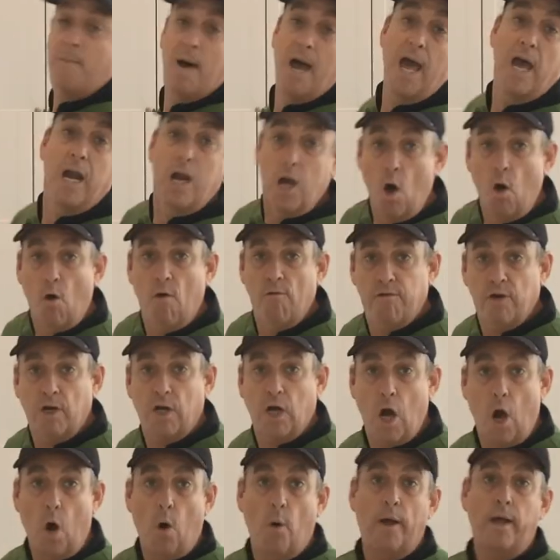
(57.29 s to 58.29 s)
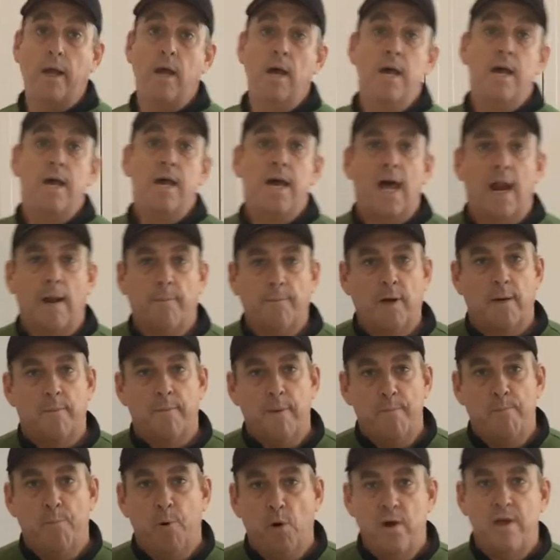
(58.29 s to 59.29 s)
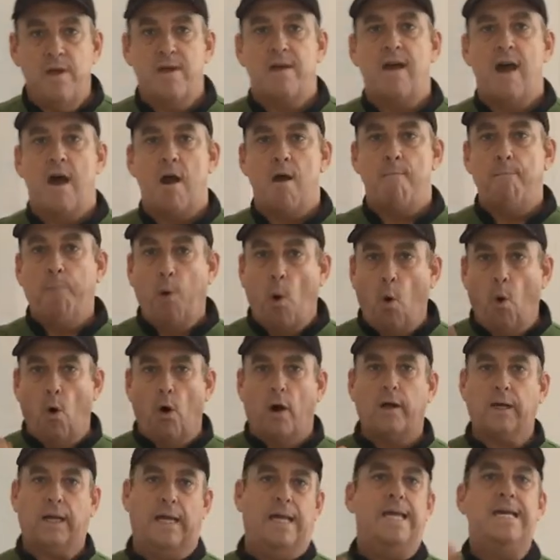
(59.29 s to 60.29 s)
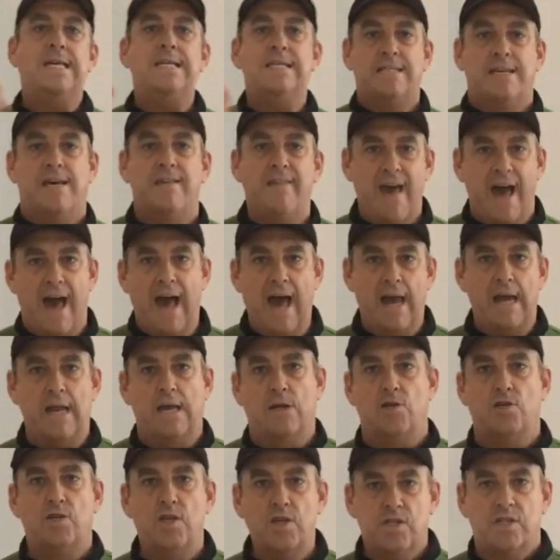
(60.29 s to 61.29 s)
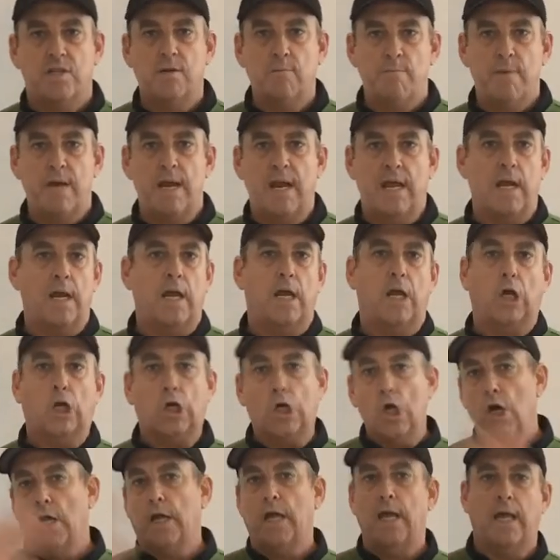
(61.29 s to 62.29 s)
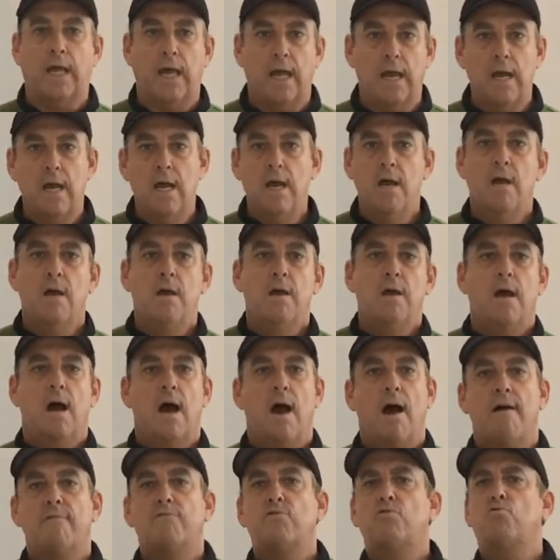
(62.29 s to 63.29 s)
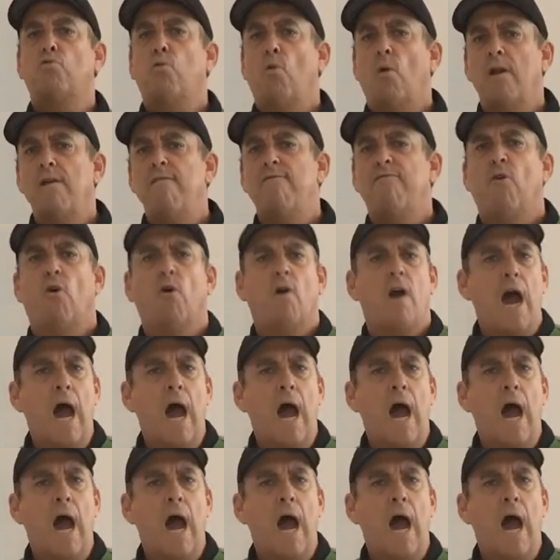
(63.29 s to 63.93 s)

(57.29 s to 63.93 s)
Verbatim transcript: my ANOVA going and I'm going to be putting our pork into that in just a minute and cooking it uh, 24